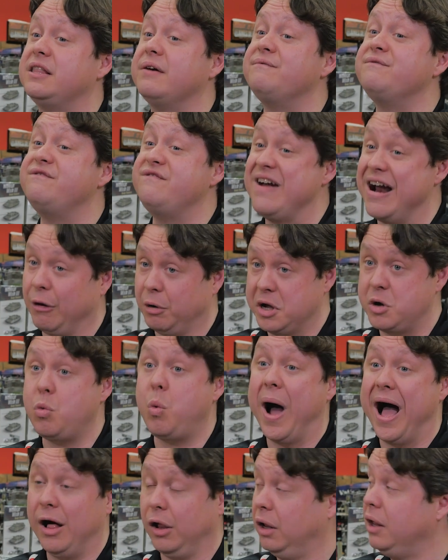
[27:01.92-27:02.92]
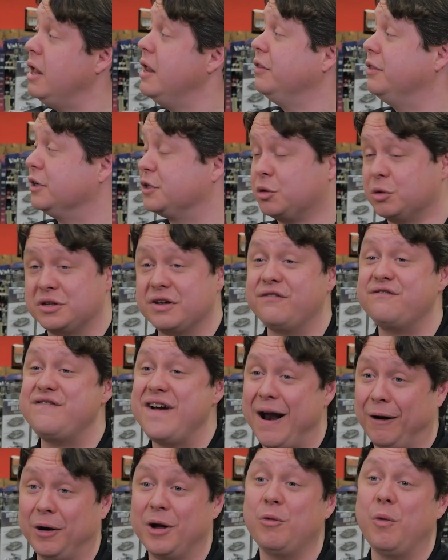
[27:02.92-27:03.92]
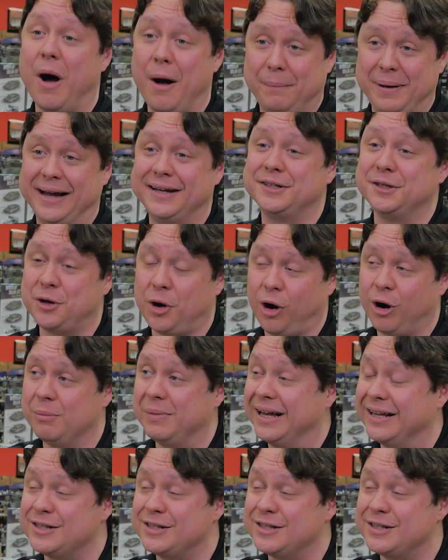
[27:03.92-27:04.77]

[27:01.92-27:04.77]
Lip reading: them very well. This was a very well painted army.